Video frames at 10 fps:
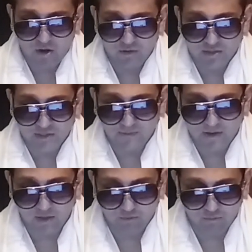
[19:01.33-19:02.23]
Hardy just
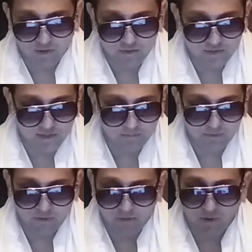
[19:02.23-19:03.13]
fucking quit or
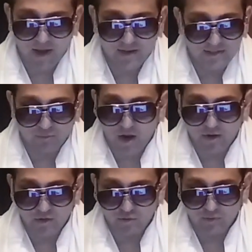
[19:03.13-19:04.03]
something? Like, why
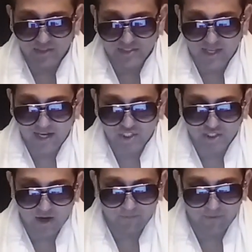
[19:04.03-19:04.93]
are you doing this gay
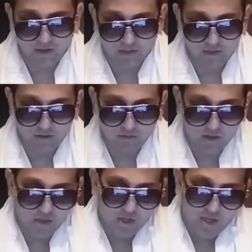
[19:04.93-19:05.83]
shit? I don't fucking know.
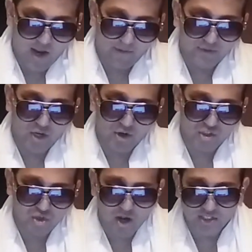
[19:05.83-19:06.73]
FTR,
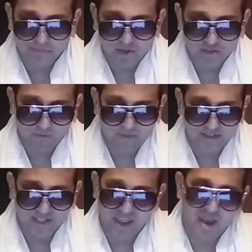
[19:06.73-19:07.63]
Shawn Spears
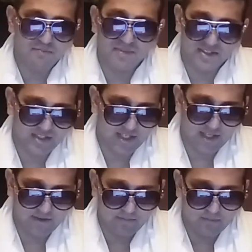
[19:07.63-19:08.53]
defeats the
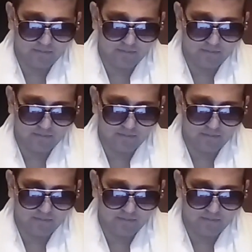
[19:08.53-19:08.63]
Embassy.